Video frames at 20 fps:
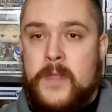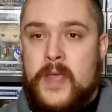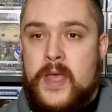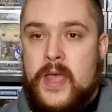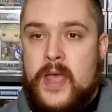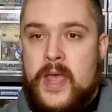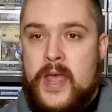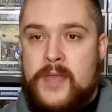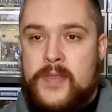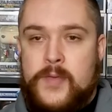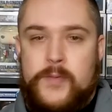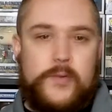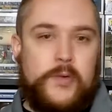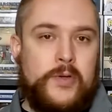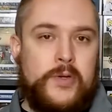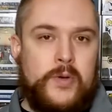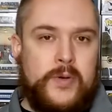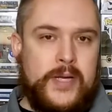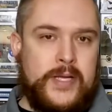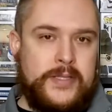and they
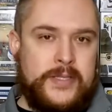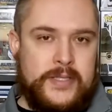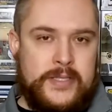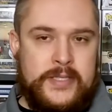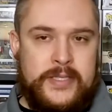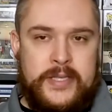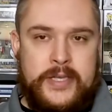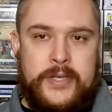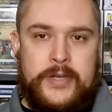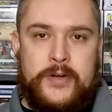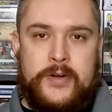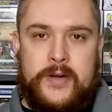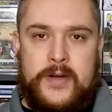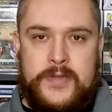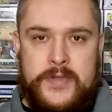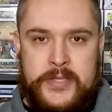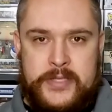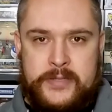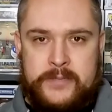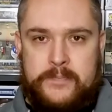really don't get to see her,
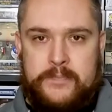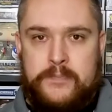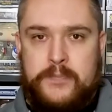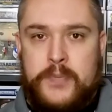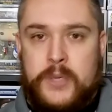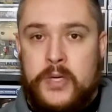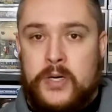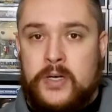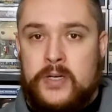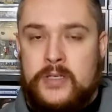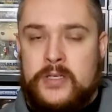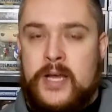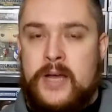and this bird